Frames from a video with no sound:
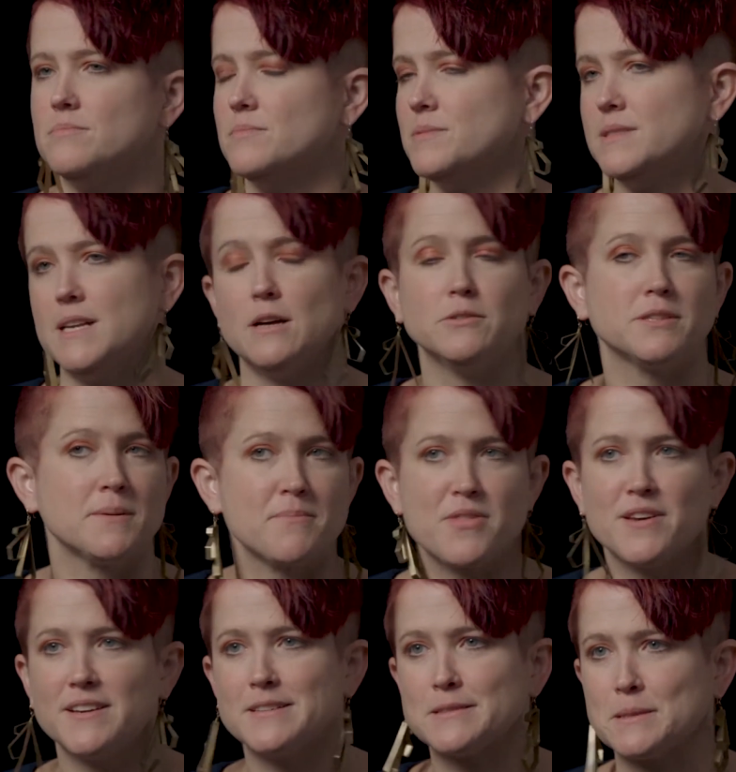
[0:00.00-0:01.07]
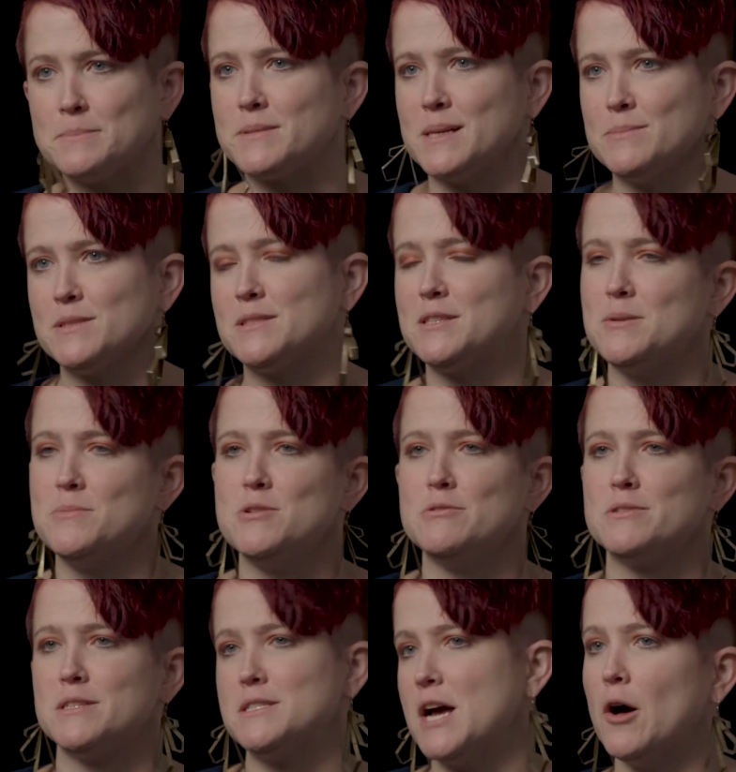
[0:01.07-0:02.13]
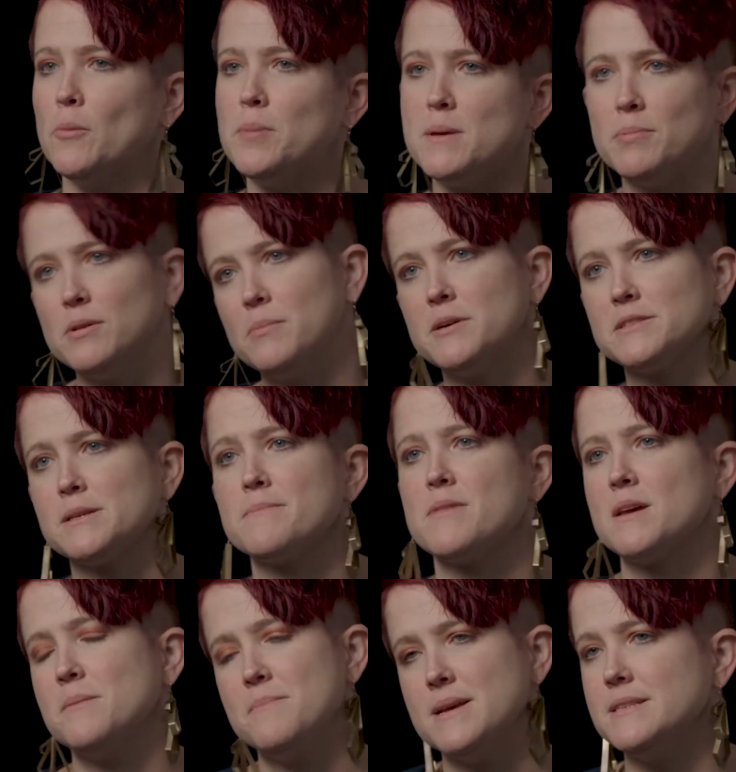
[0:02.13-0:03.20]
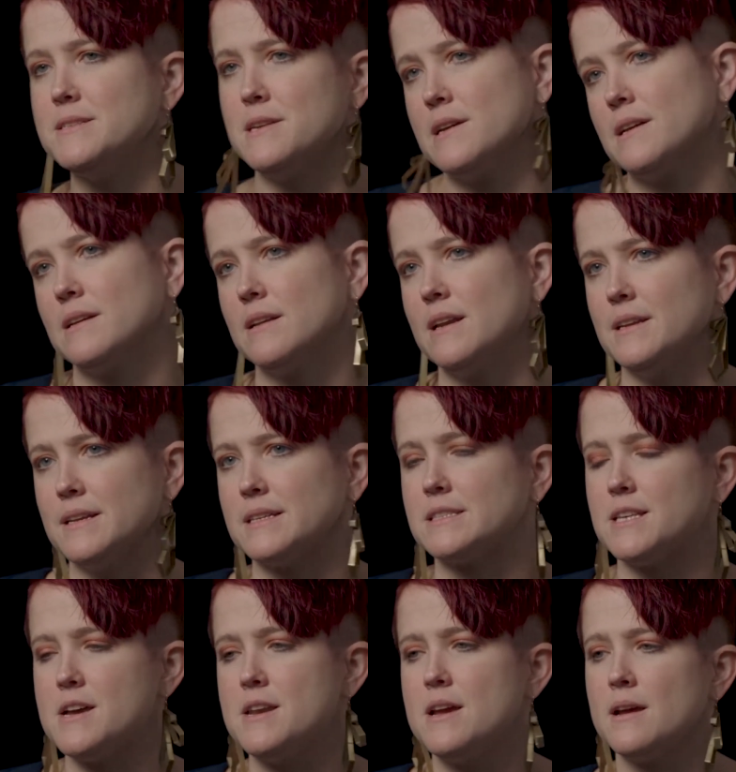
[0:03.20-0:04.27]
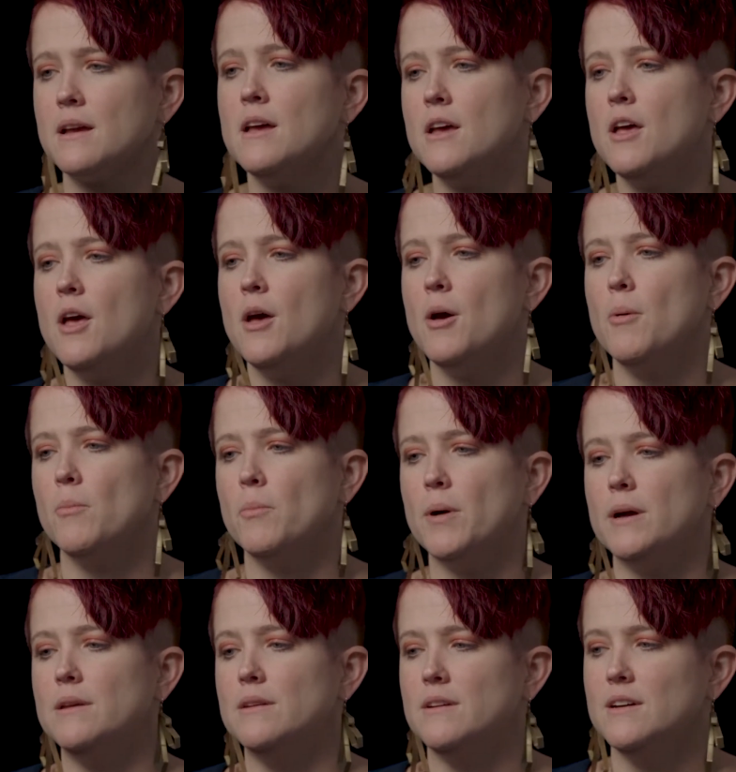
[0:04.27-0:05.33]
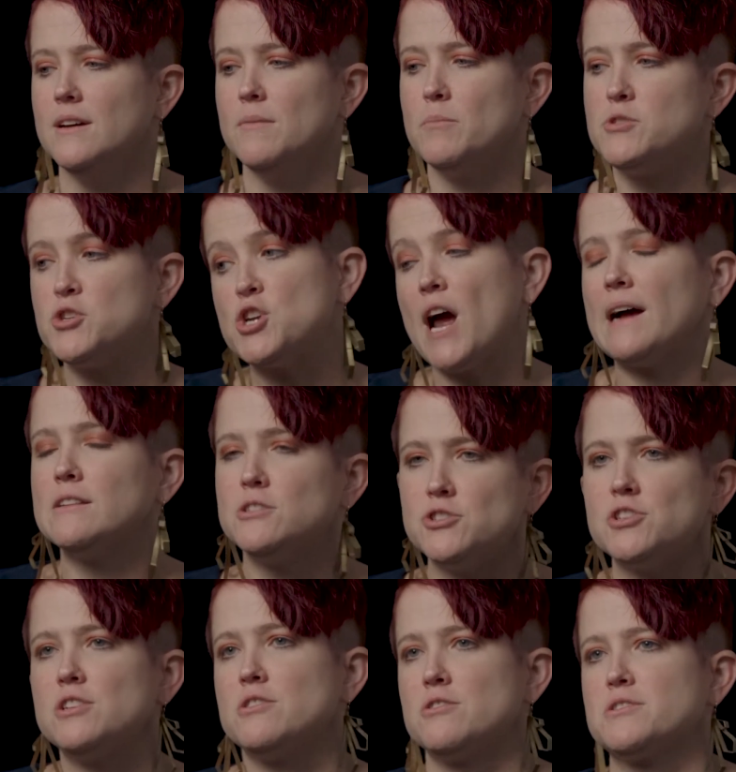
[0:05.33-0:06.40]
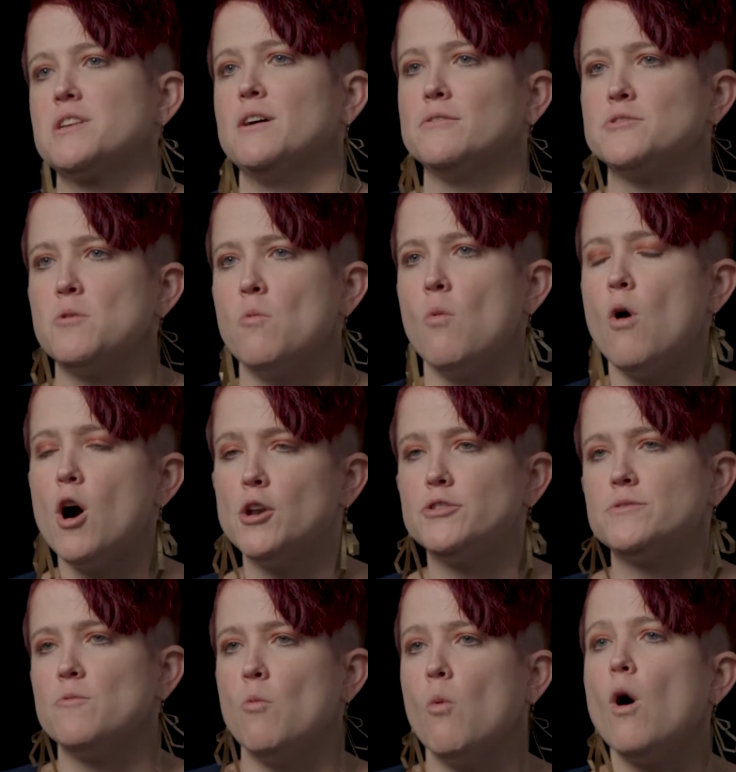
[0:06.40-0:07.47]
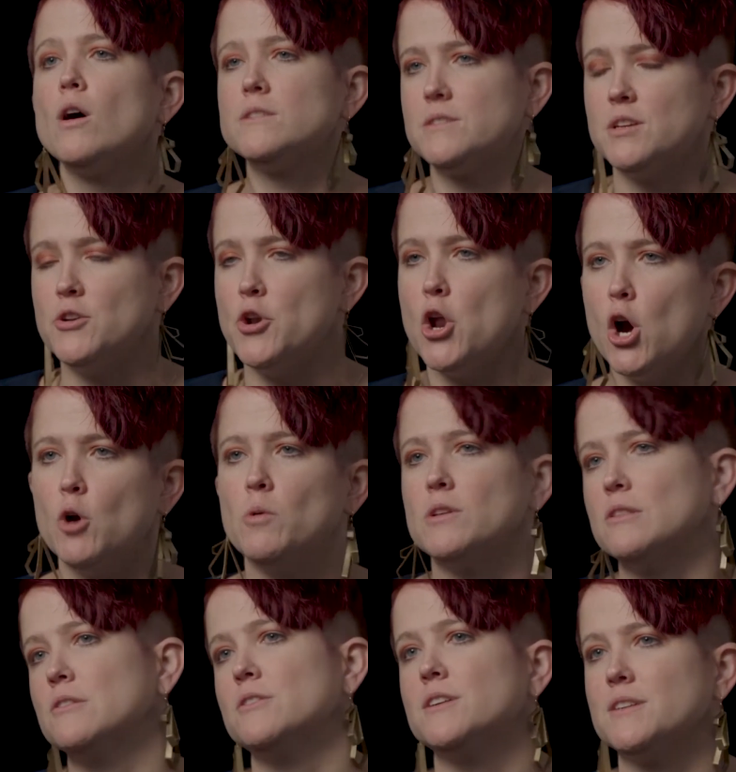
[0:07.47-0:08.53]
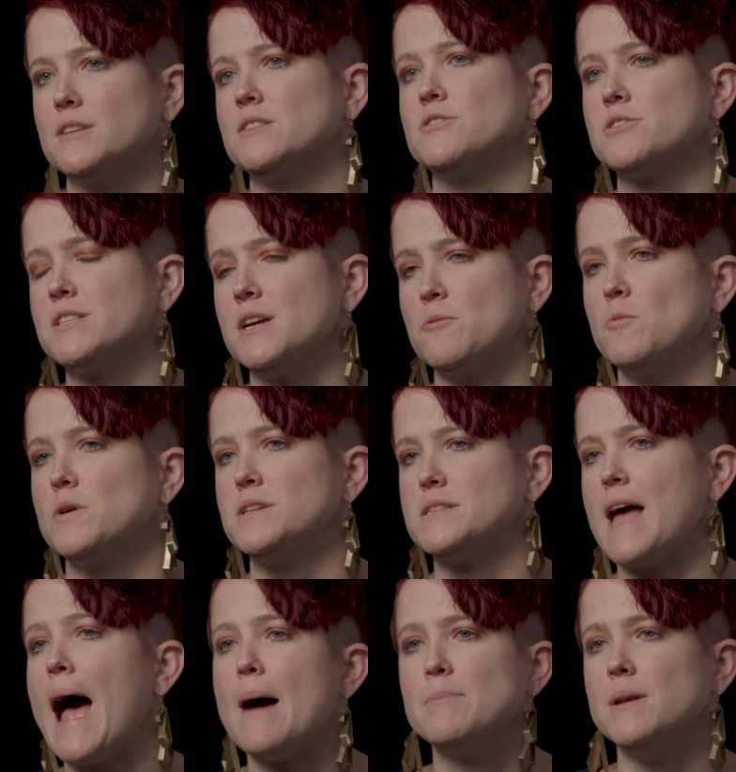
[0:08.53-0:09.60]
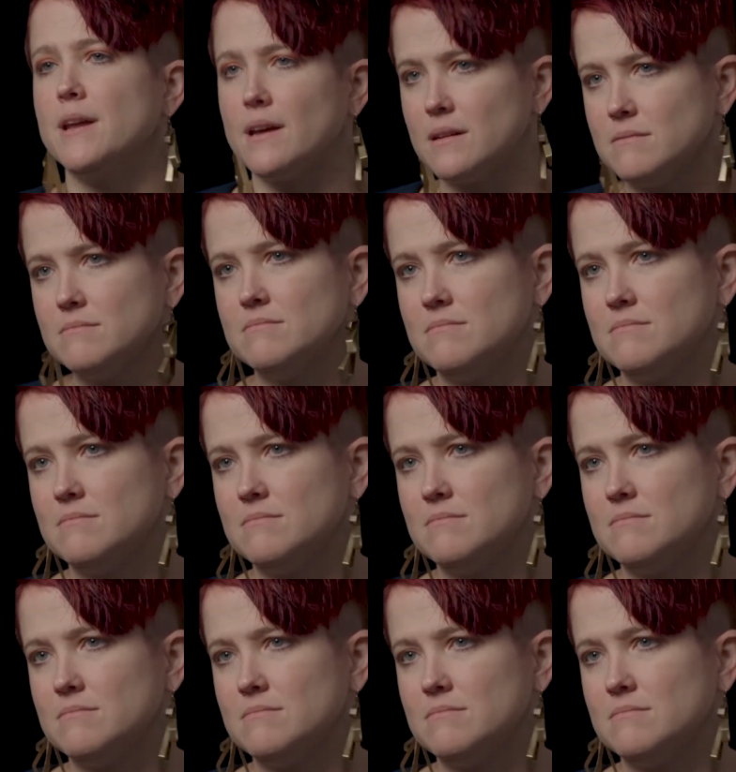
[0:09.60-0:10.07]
sell something, sometimes it's going to be used to tell people about something amazing and exciting, but challenging yourself to want to know and learn and understand what is happening.